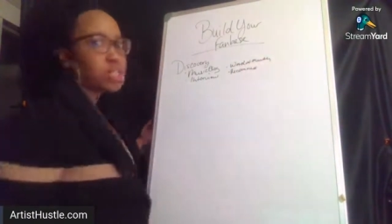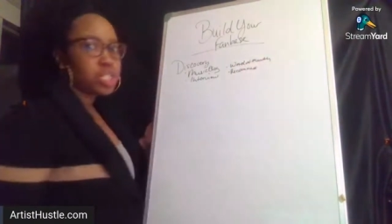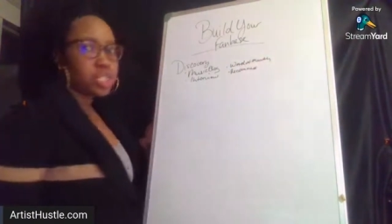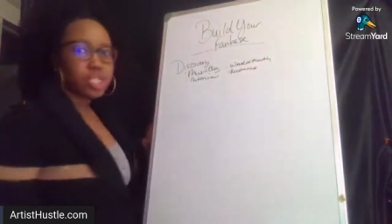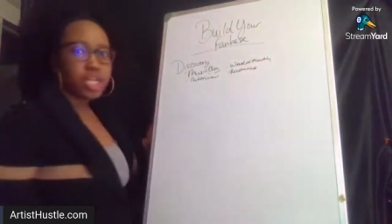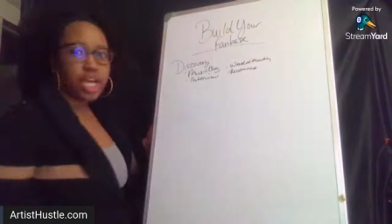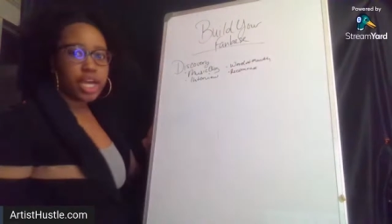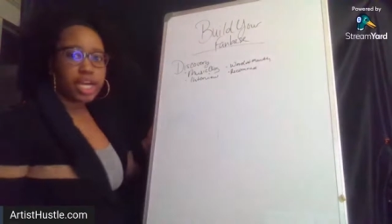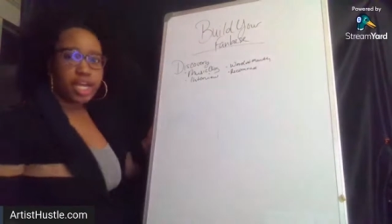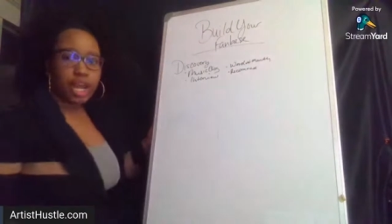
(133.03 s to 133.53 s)
should
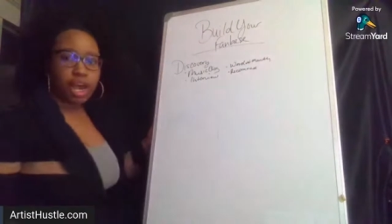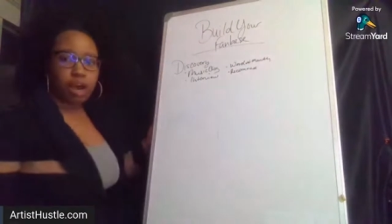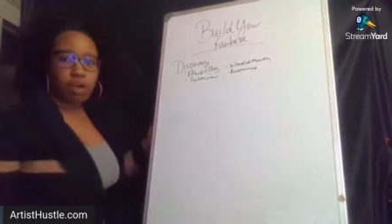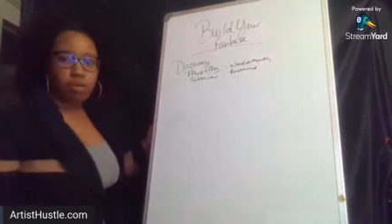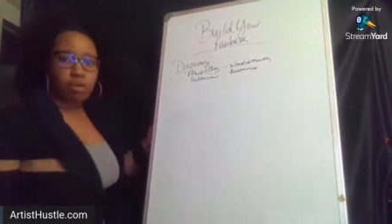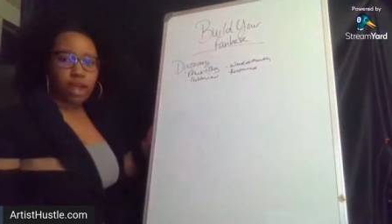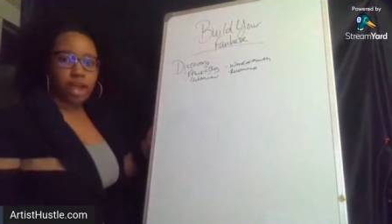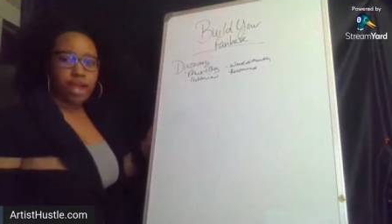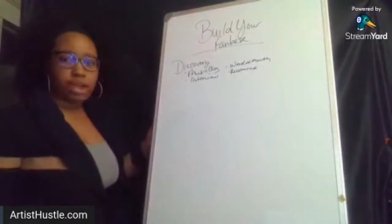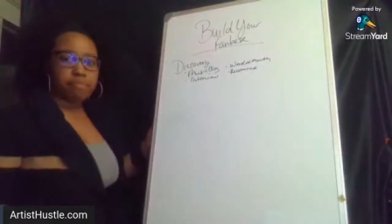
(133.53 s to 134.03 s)
check it
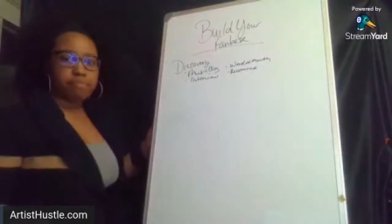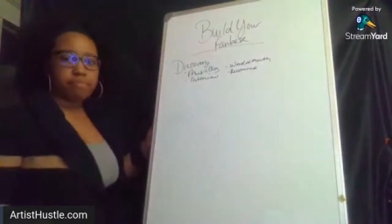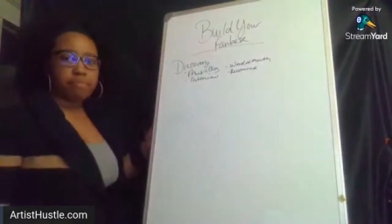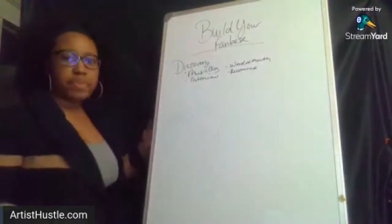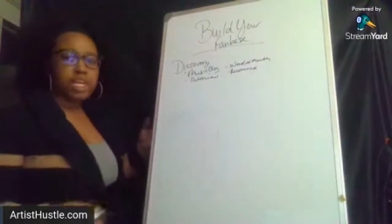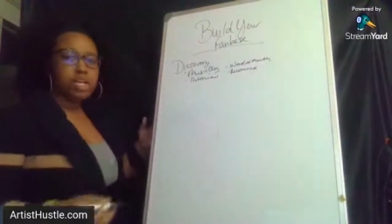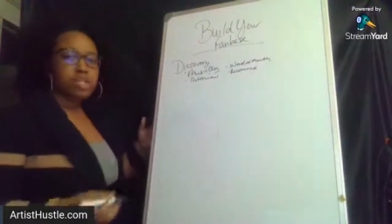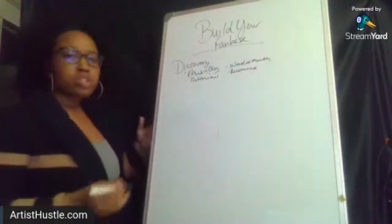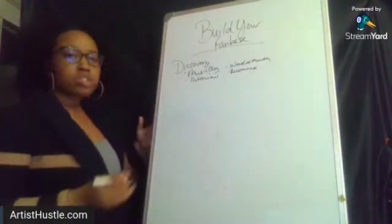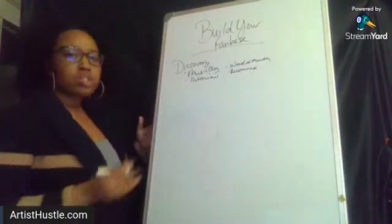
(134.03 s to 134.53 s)
out, right?
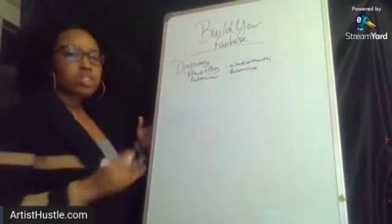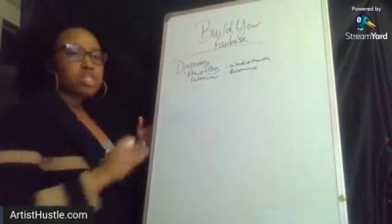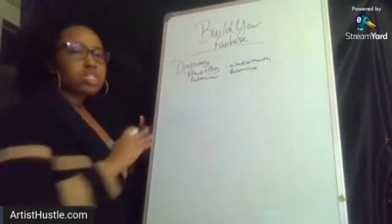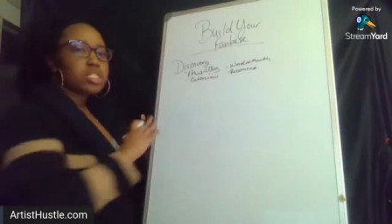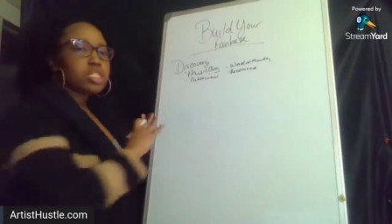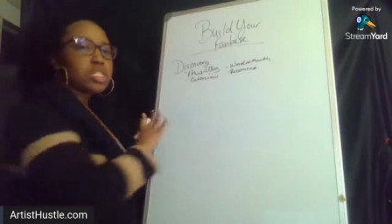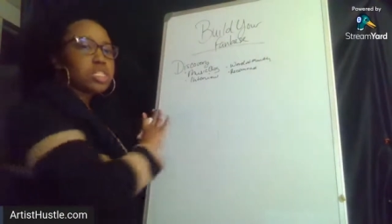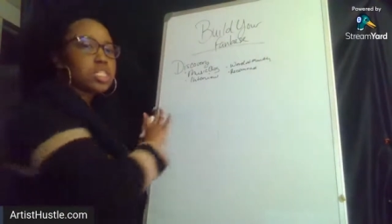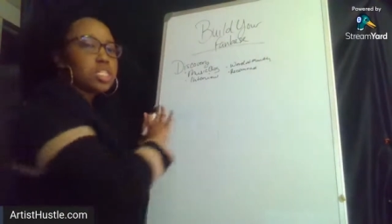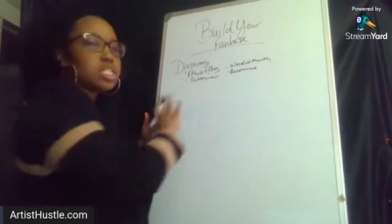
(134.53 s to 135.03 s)
So
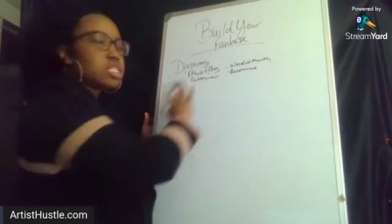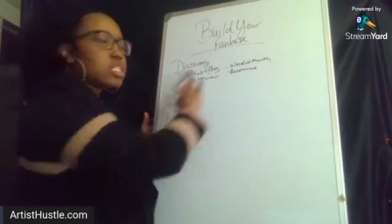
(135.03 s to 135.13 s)
this is the